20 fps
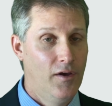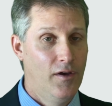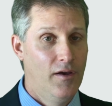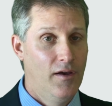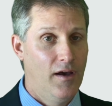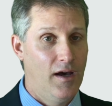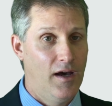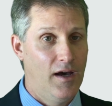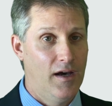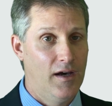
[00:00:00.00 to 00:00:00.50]

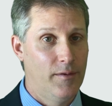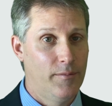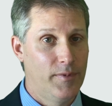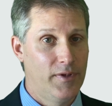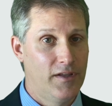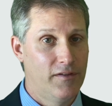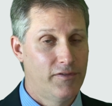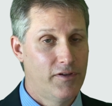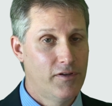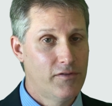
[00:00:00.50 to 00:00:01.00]
in the
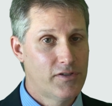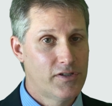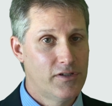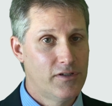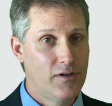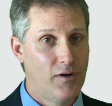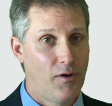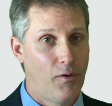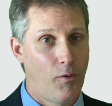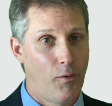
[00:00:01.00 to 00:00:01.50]
future,
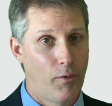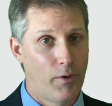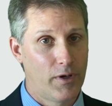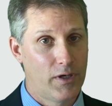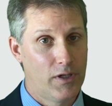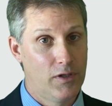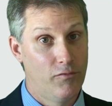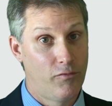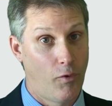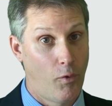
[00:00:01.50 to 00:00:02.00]
or
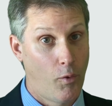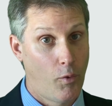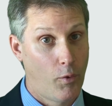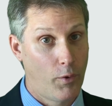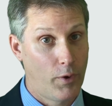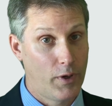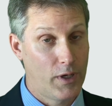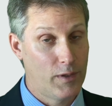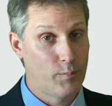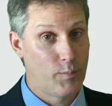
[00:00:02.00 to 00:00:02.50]
you've
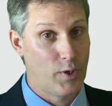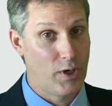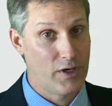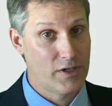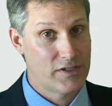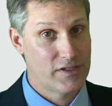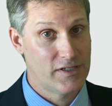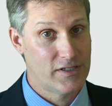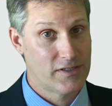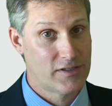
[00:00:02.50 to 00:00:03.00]
already
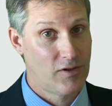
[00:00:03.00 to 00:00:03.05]
purchased.